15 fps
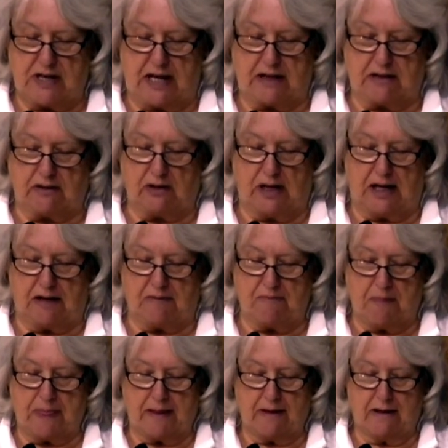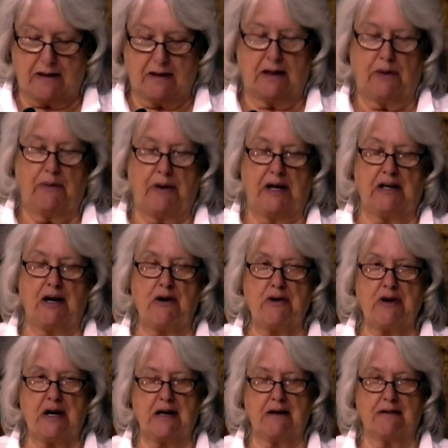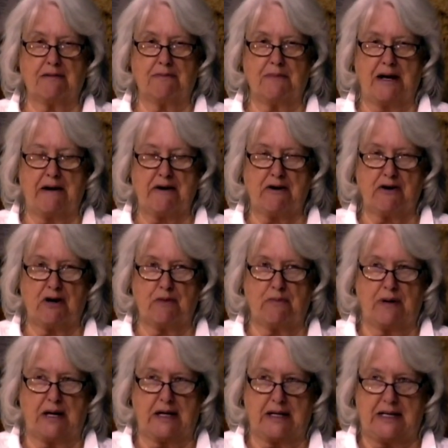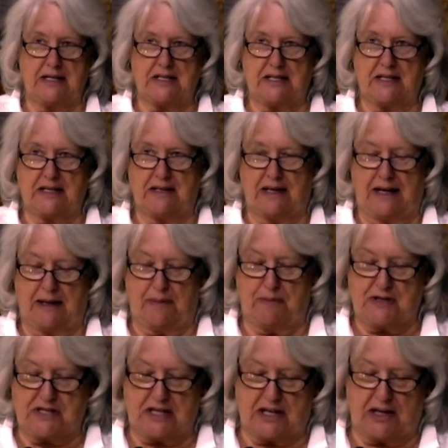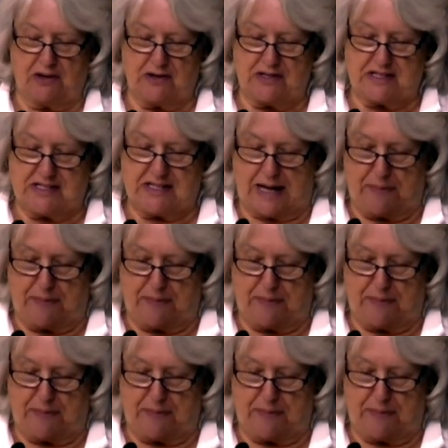law. Well, Onan married her, but he did a particular type